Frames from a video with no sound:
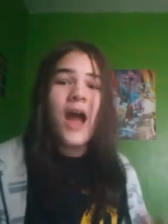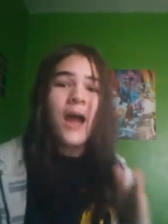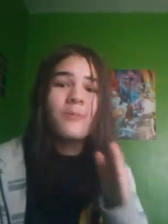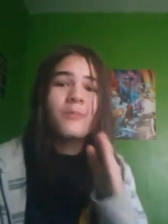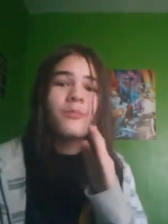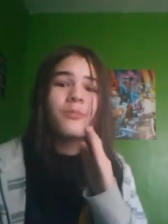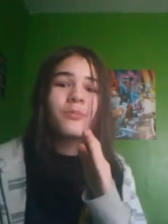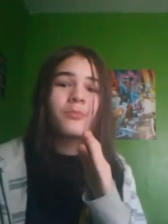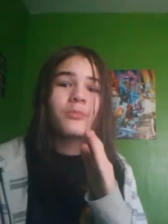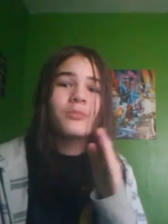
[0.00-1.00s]
I'm
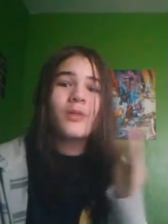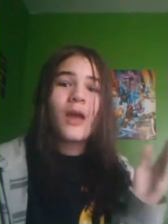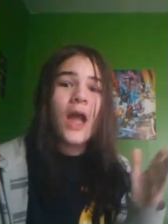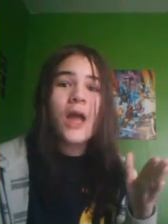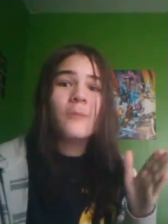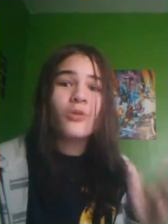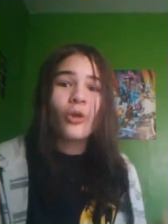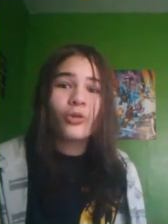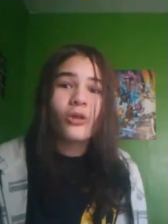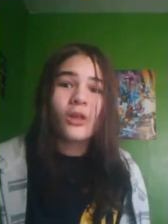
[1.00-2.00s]
I am so
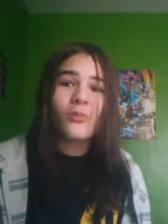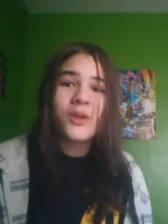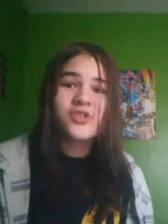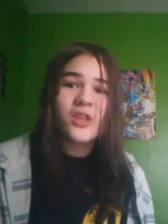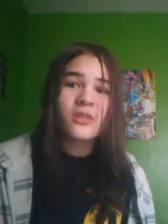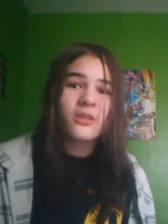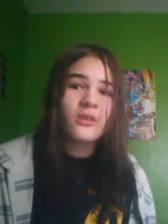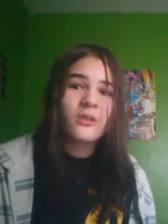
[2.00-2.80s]
totally speechless.